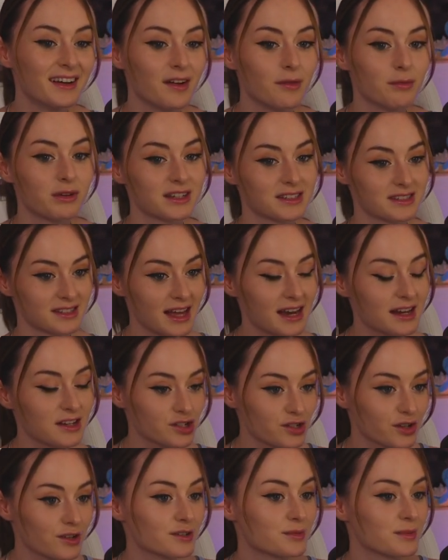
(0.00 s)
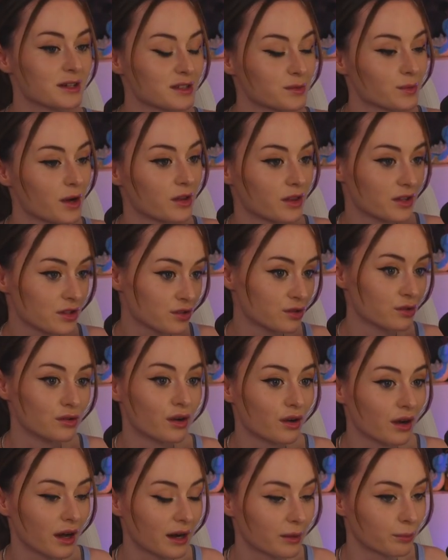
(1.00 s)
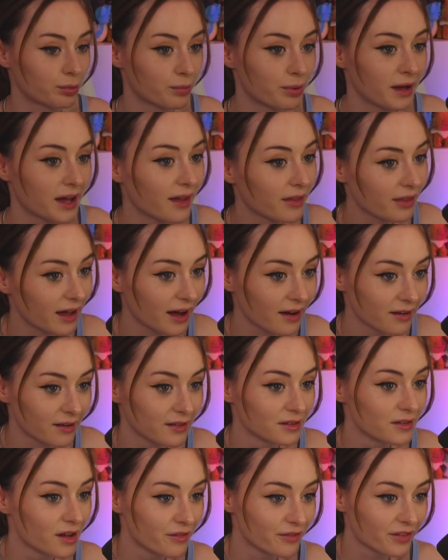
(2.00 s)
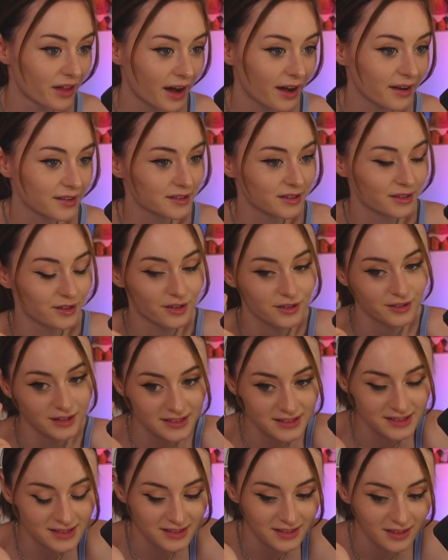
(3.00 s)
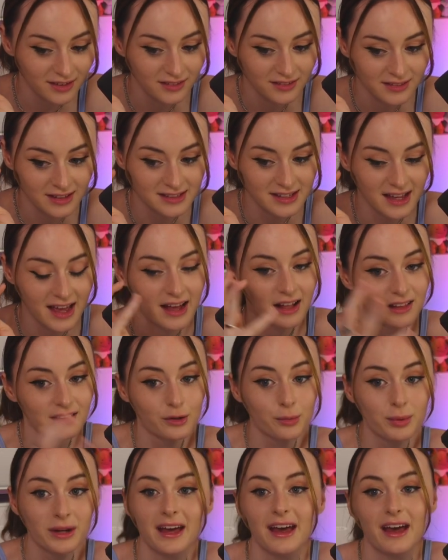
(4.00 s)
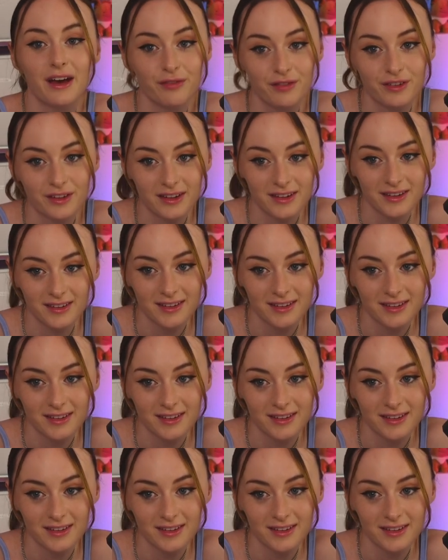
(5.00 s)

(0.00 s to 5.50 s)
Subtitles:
Because then it shows me as well that you know how to prepare that, and I love that. You know, that's a little bit of effort.